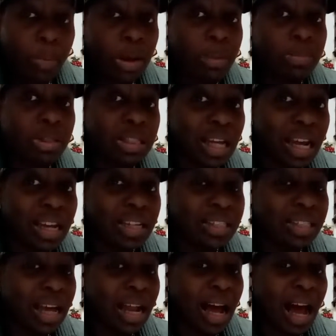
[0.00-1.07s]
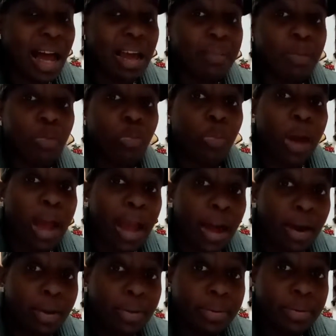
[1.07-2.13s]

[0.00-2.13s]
what I'm saying is that I am aware.